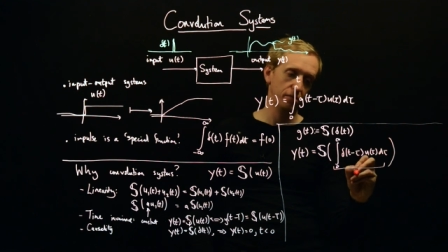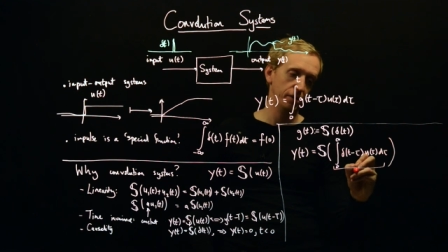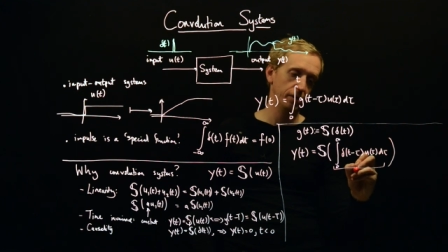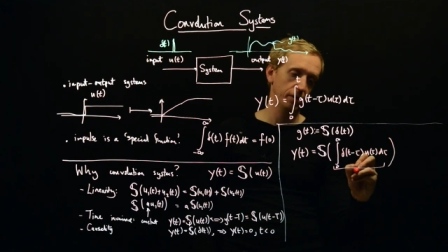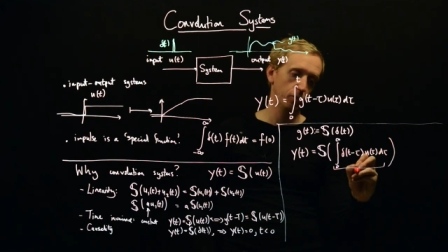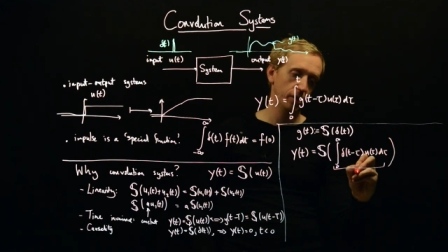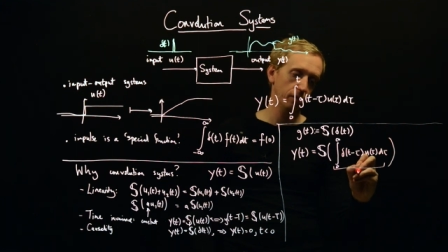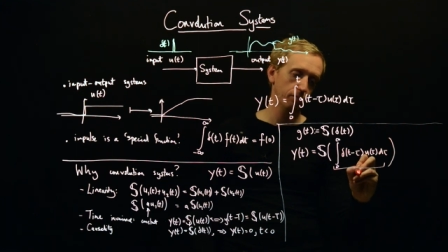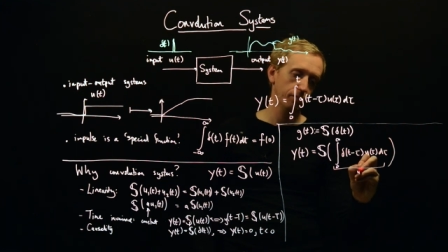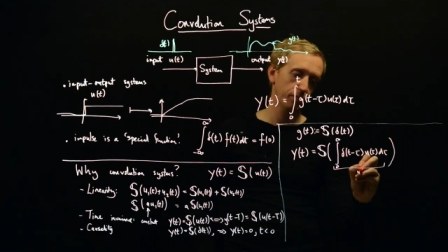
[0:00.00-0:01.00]
another
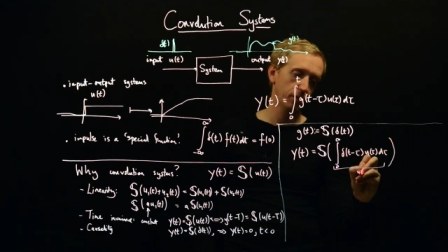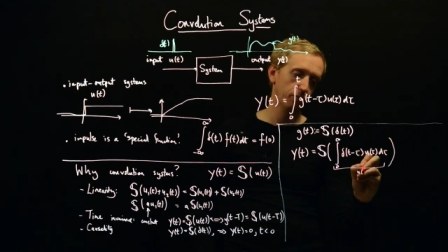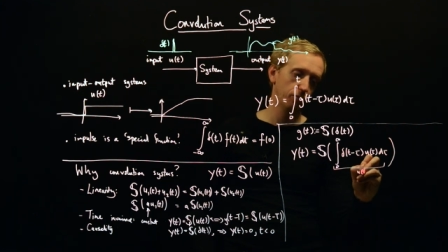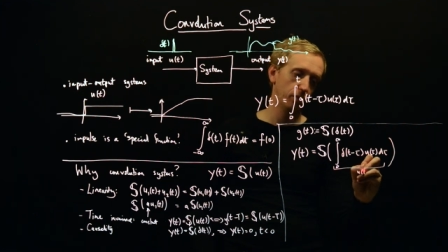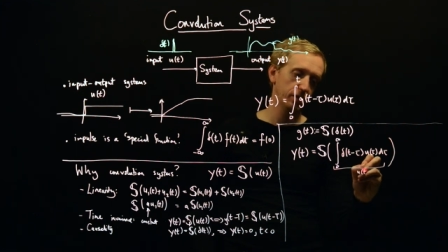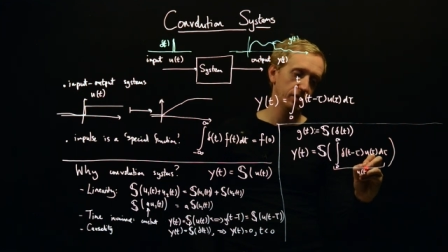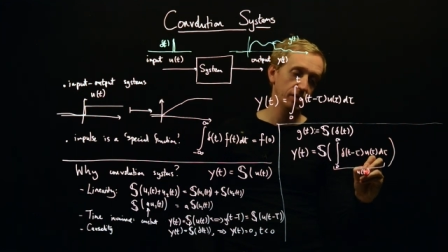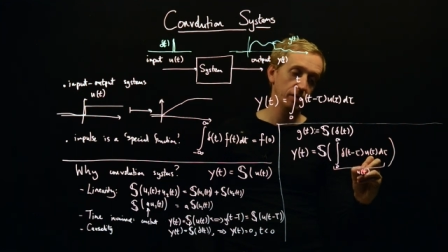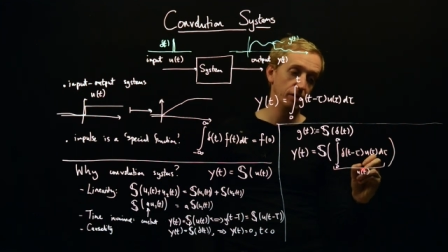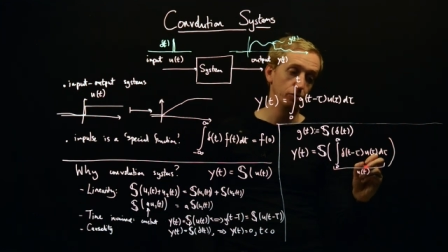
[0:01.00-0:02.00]
way of
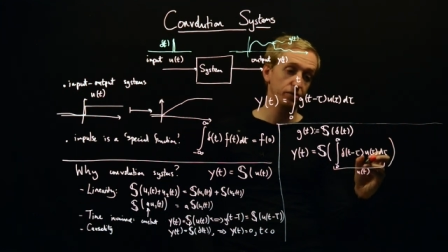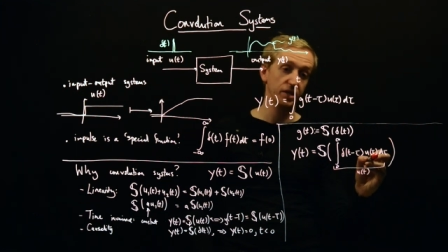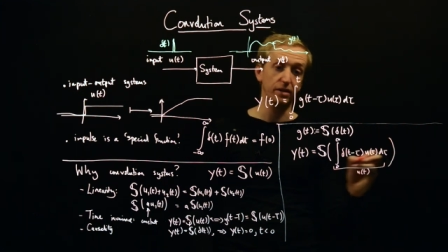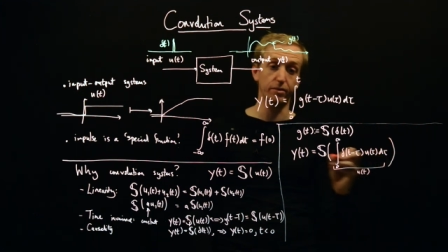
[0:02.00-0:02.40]
writing U of t.